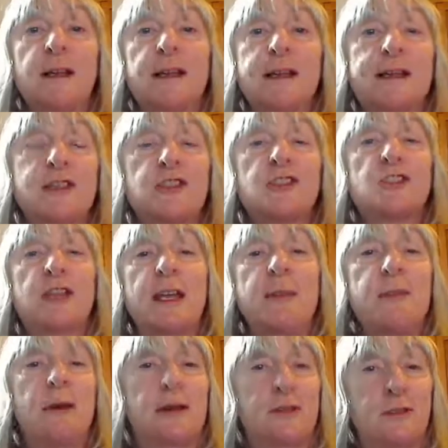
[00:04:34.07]
it is
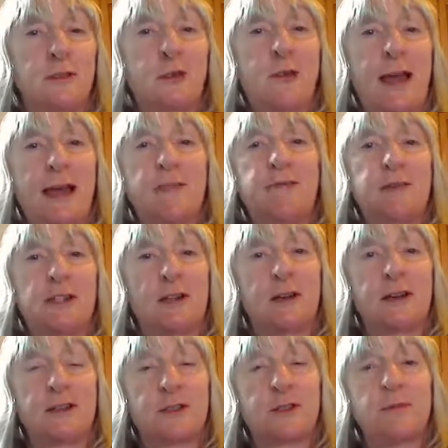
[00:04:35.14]
cheaper to
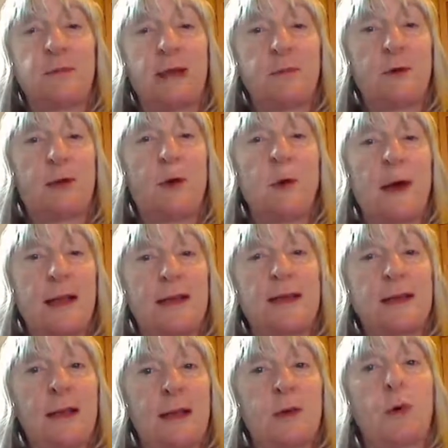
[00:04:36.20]
advertise to people who are
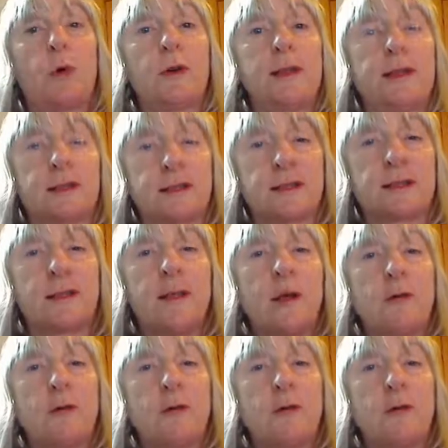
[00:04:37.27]
in an audience.